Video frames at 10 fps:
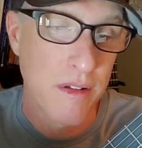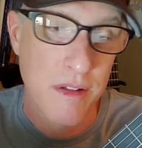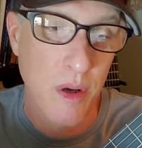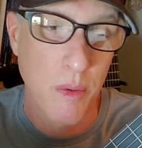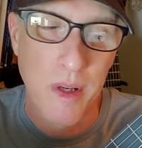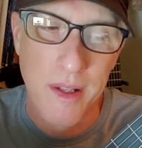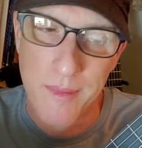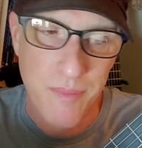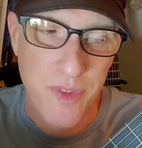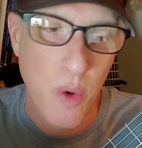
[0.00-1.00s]
So
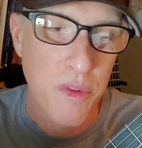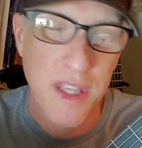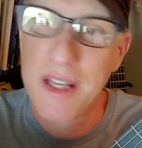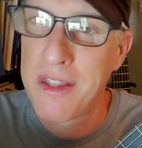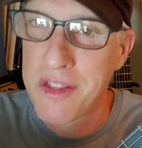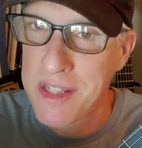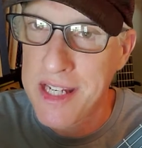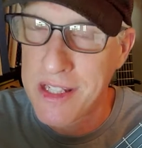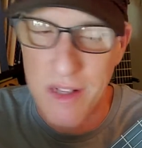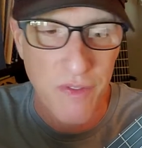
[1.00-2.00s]
don't think of the
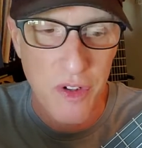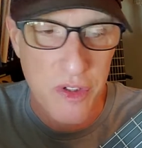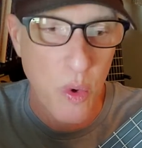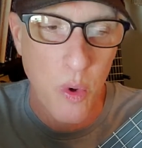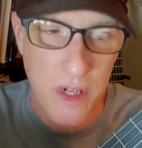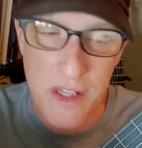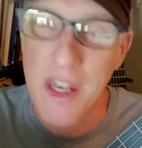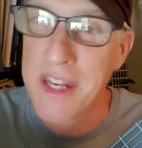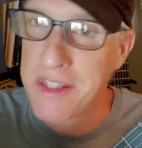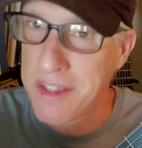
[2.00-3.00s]
C as the first chord,
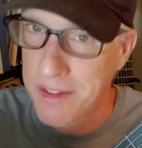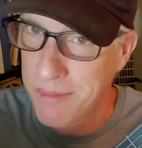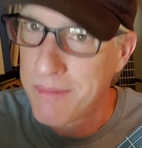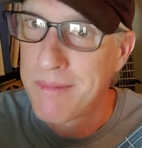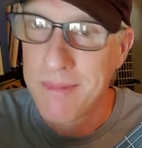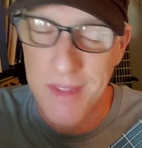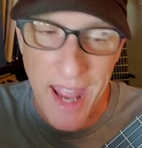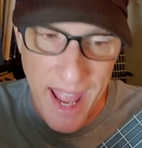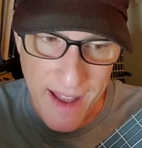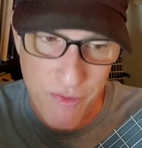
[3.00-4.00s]
it's the,
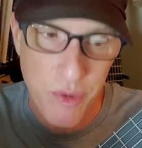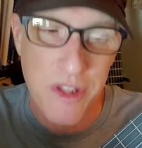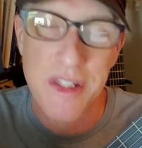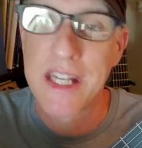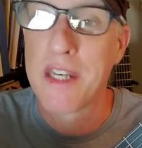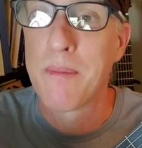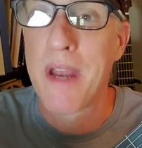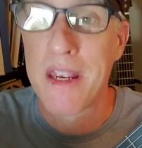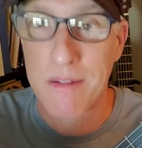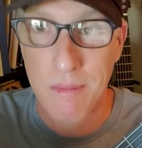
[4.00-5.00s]
the F with the C in the
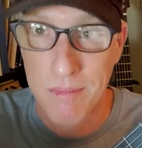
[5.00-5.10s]
bass.